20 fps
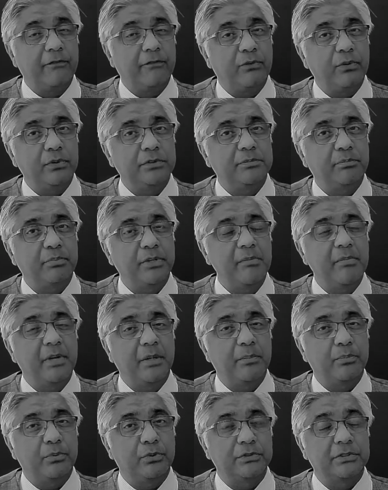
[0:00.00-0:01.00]
Now, of course,
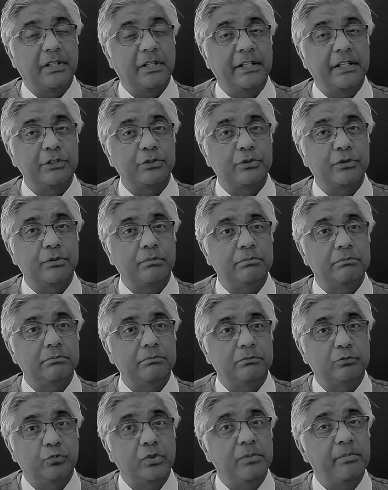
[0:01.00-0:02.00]
premenopausal age group
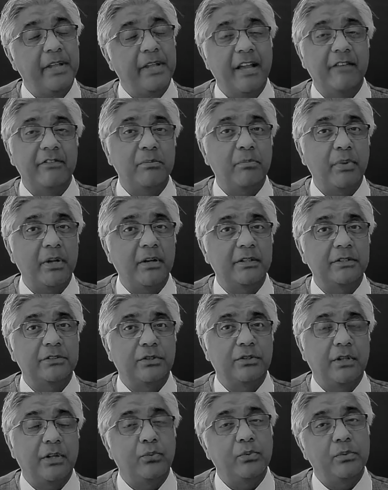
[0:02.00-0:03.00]
would be having
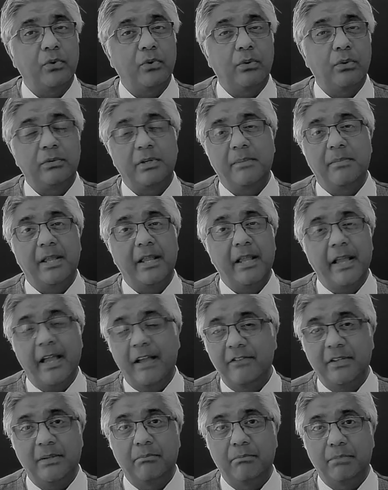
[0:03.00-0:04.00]
periods, so they would already be
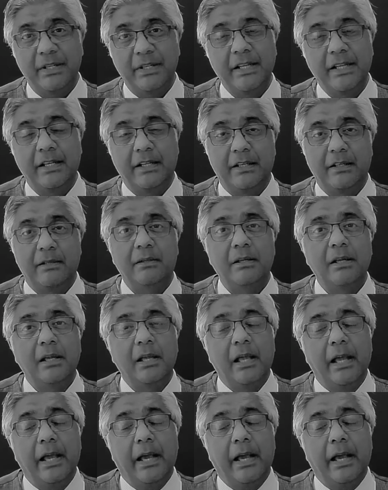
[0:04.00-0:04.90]
having bleeding.